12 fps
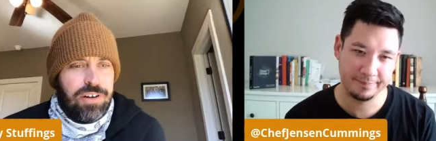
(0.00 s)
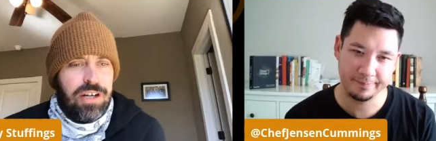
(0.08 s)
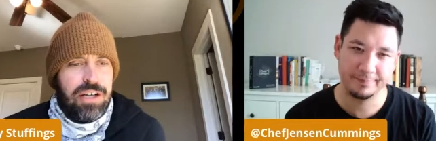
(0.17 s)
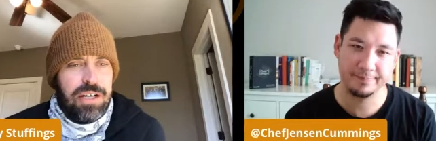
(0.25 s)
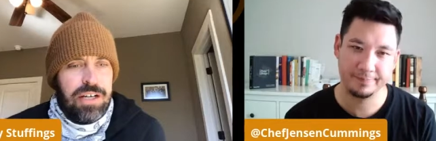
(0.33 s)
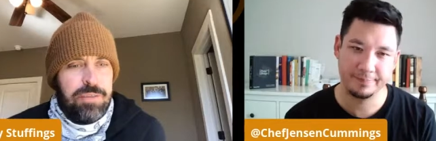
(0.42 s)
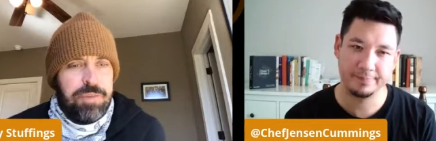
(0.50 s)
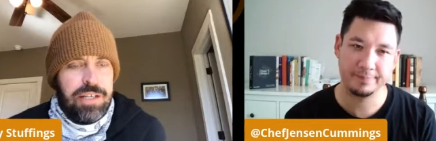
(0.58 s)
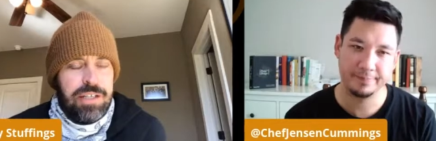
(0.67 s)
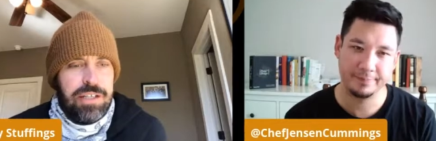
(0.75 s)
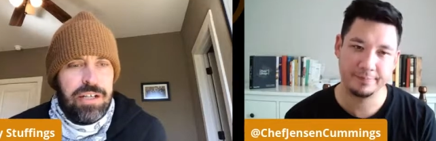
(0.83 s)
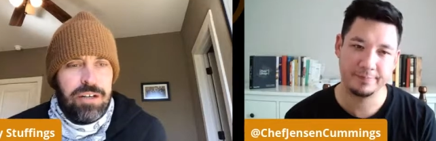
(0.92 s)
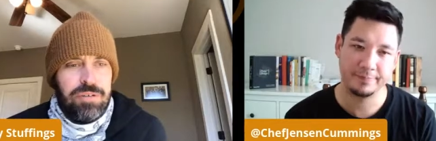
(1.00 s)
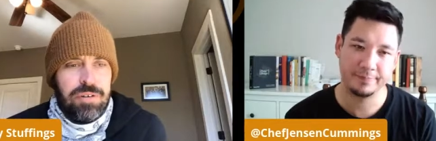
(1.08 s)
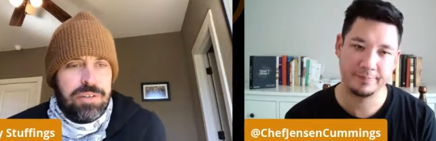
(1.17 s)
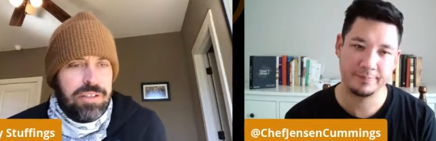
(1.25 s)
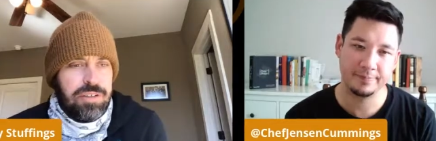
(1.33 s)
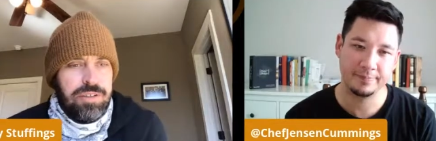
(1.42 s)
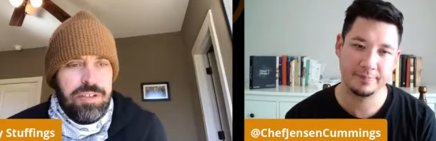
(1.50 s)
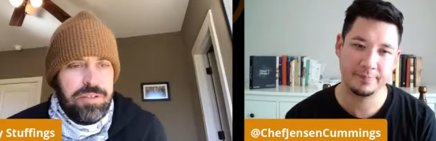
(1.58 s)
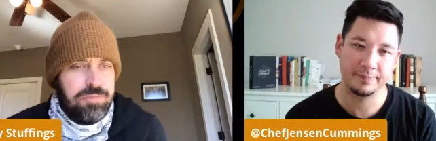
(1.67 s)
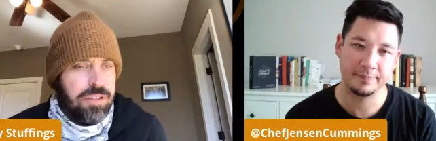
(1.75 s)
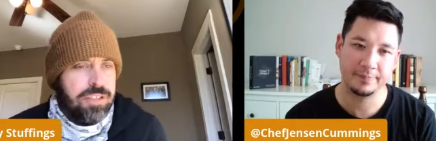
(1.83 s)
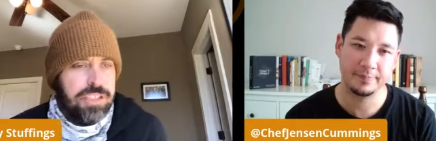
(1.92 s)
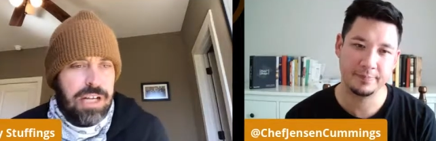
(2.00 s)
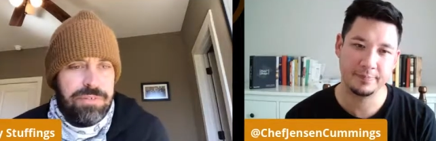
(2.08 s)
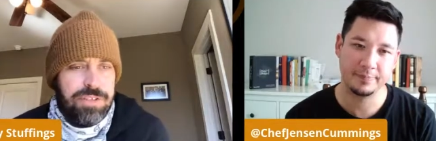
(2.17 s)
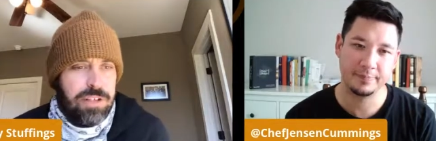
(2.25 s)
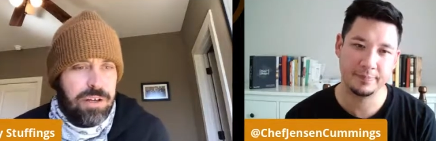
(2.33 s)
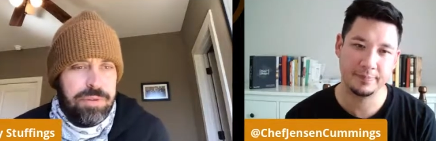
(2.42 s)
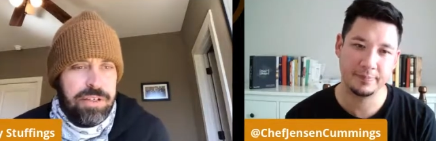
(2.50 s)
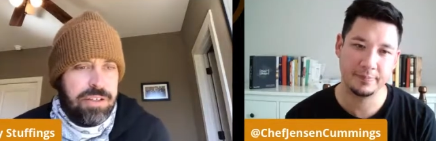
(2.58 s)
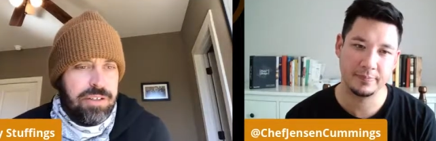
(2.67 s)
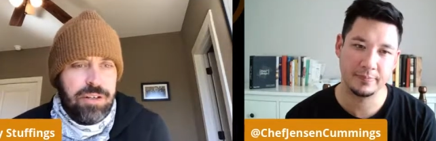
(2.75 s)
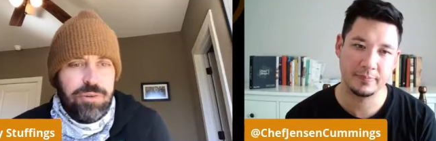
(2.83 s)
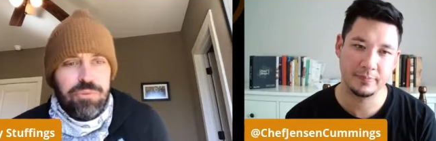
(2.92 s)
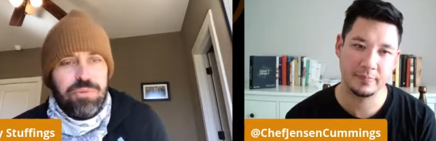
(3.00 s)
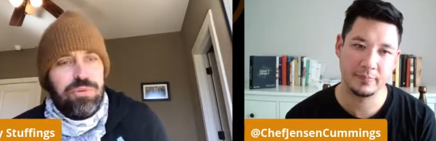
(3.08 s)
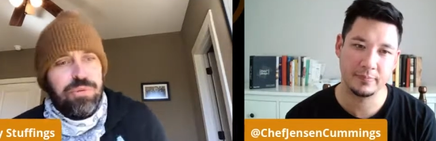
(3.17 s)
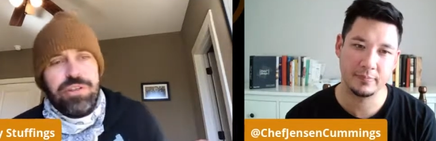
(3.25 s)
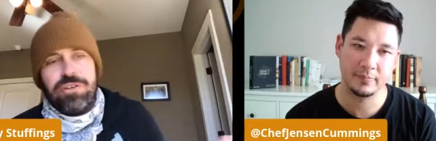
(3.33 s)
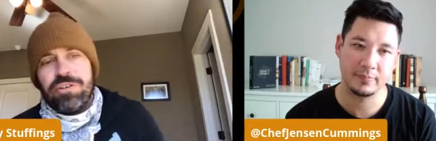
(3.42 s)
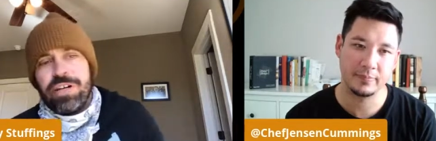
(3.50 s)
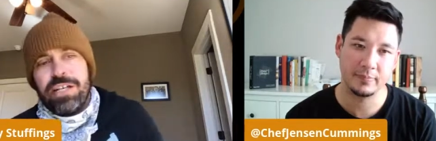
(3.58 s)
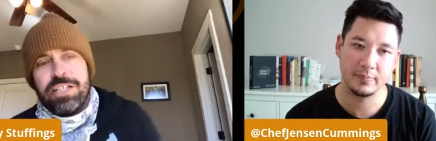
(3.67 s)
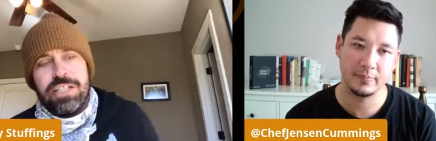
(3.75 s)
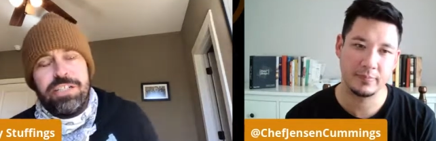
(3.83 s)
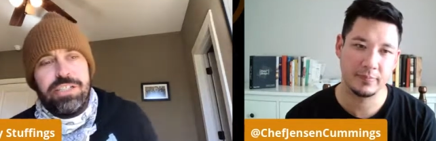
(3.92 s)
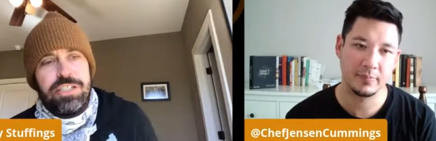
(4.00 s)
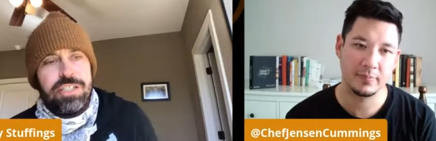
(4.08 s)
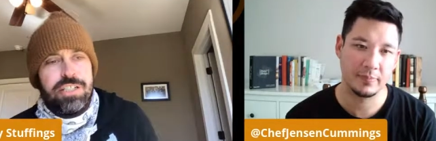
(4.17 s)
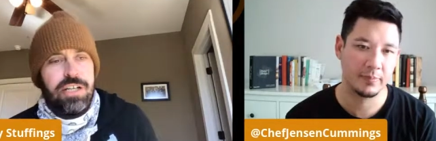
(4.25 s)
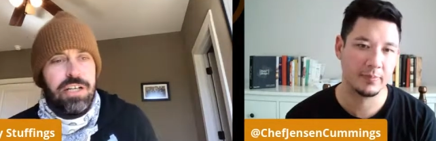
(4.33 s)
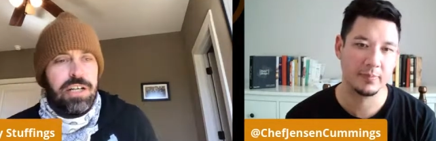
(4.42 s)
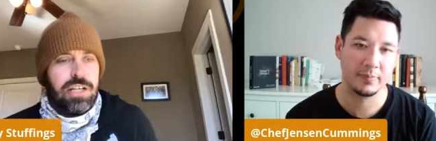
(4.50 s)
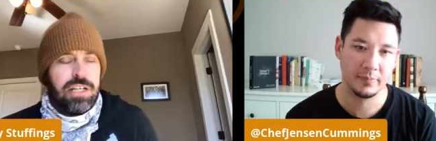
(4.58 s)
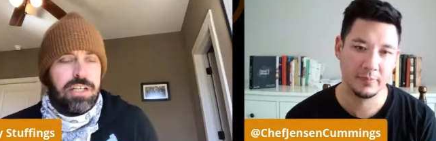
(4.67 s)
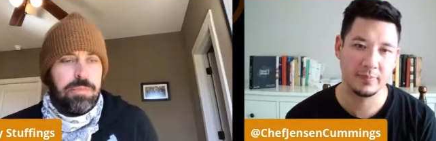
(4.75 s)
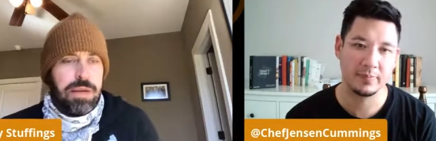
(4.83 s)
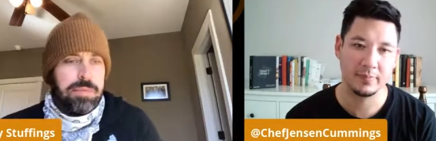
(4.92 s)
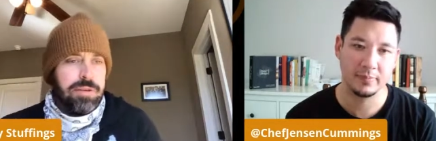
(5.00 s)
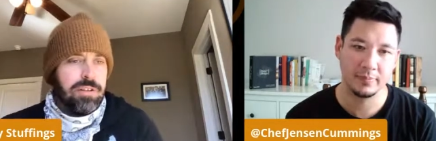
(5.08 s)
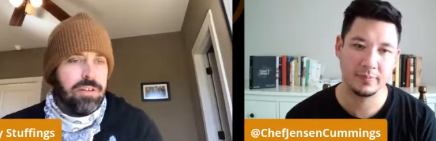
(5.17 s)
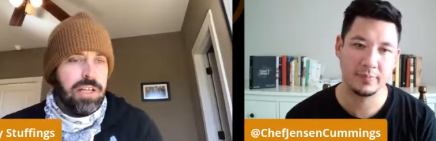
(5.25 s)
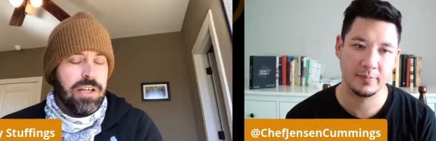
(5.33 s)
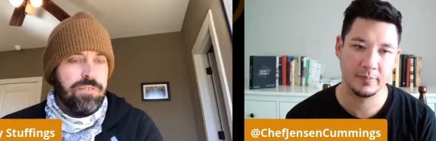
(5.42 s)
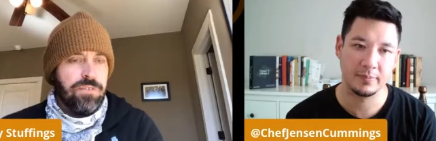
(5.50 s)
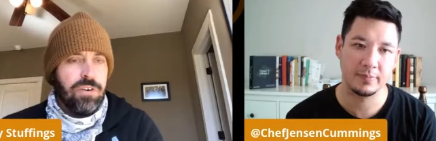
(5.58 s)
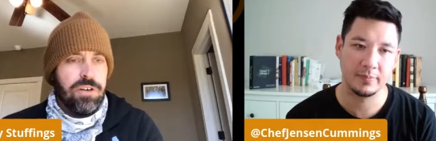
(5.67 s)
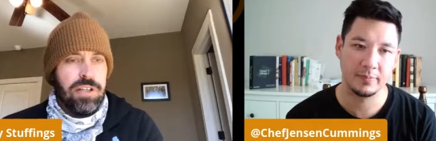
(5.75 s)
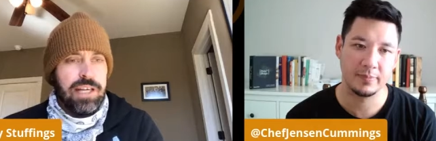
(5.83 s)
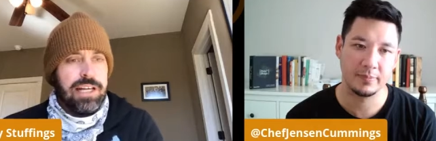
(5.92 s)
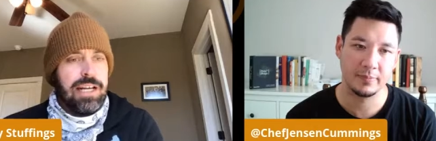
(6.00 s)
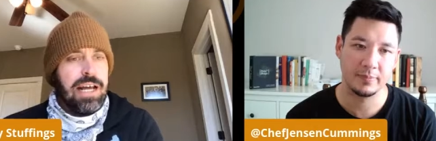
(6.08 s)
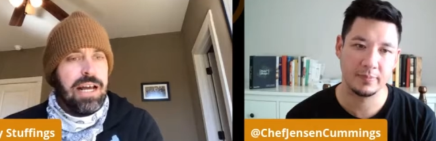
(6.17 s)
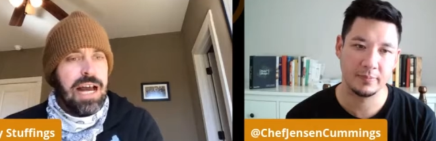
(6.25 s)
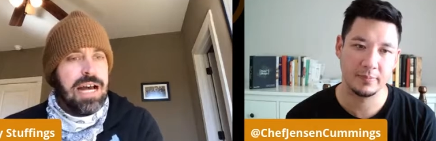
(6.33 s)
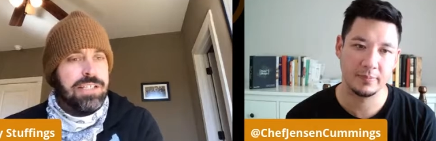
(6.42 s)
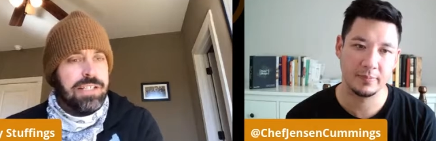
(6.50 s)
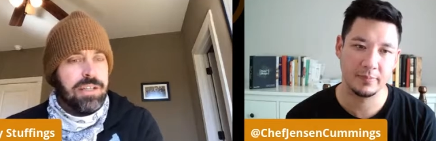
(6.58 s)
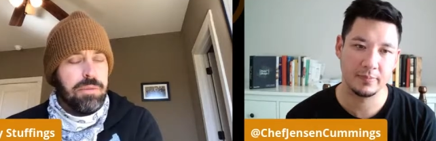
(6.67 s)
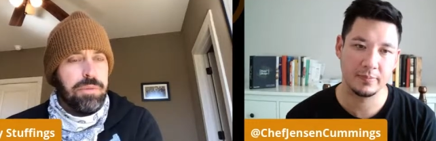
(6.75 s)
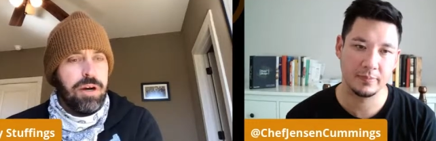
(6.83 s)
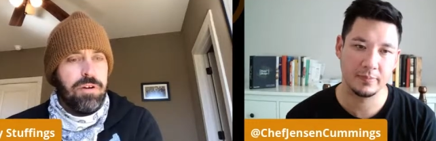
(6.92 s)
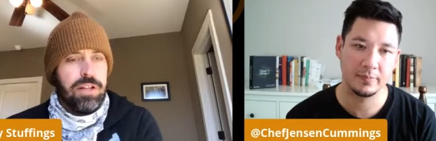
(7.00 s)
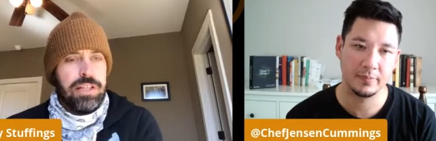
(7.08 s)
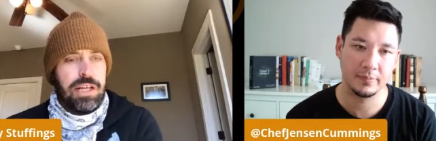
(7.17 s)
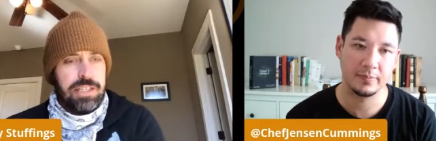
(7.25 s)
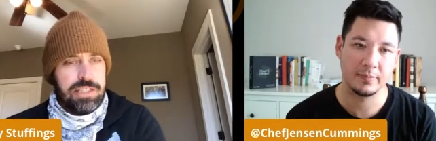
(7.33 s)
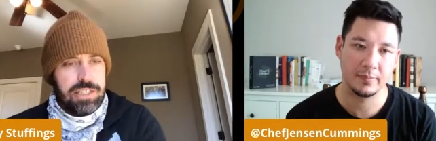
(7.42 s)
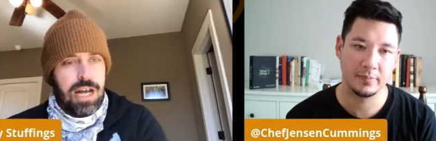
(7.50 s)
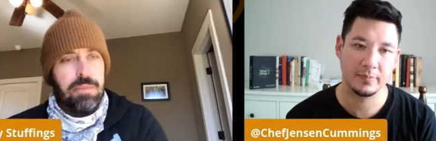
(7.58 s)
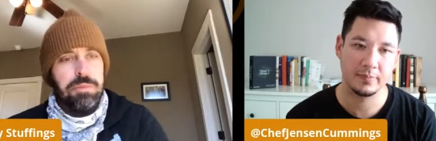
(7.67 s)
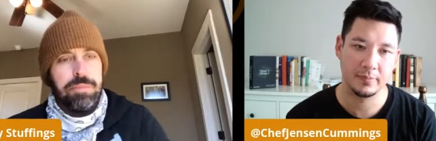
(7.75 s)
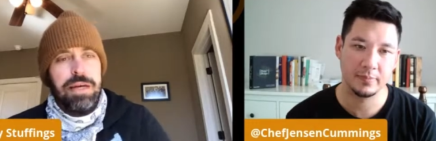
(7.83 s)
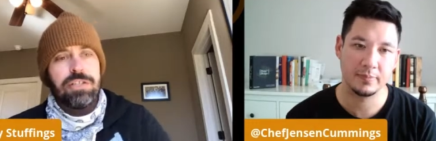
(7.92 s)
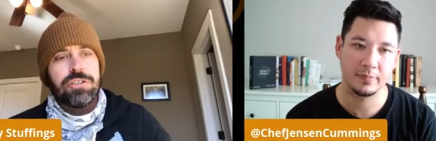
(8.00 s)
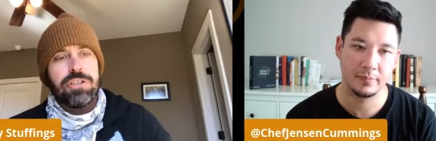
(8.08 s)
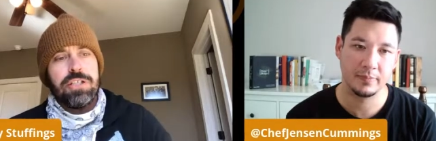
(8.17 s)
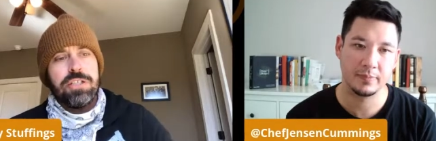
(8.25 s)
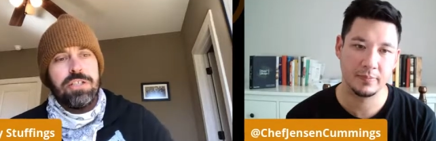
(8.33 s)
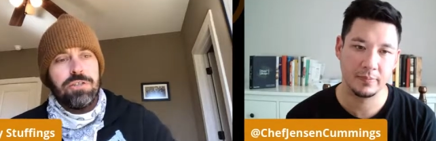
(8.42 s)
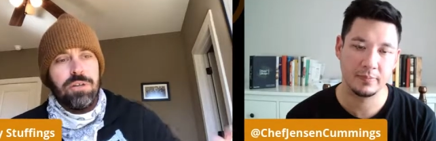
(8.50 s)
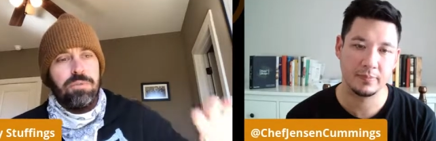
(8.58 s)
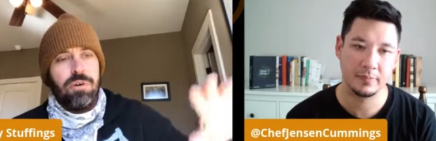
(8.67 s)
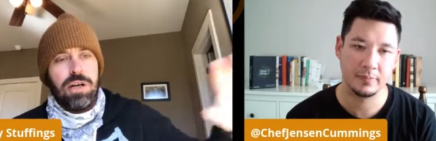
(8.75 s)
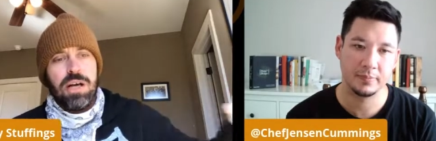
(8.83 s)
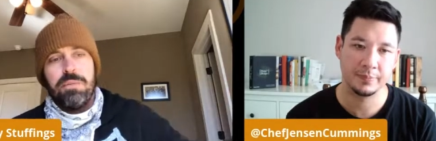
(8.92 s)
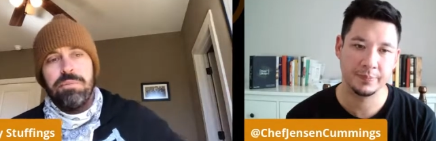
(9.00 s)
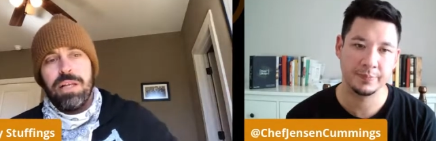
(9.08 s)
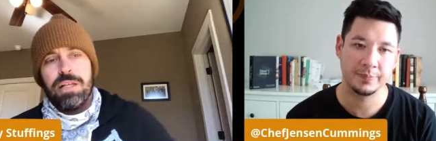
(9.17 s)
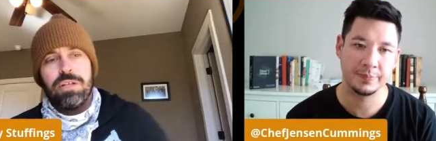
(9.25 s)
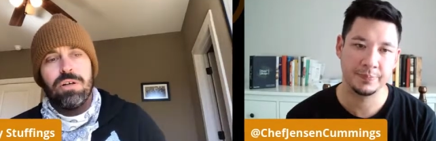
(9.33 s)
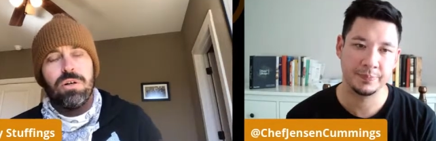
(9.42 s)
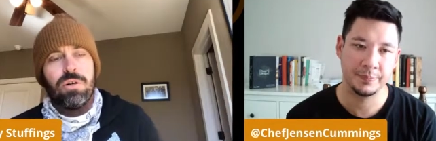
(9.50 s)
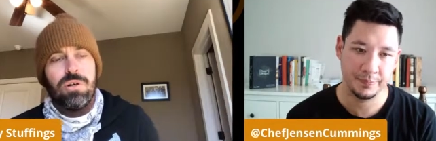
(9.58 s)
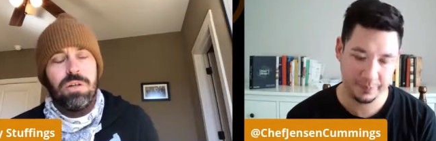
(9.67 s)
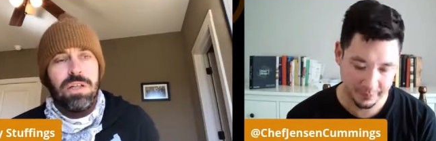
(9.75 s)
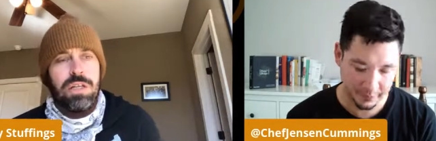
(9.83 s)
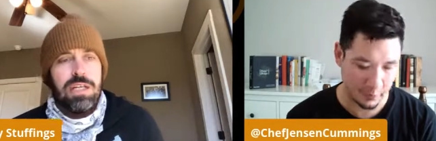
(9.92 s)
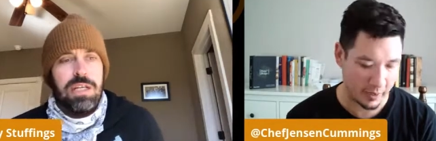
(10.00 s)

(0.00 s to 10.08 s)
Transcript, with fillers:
Speaker 1: fun. I mean, you know, you know, you're you're a chef, so I mean, you know, when you create dishes, you know, maybe you're looking for like an acid component that is complementary to a more complex whole.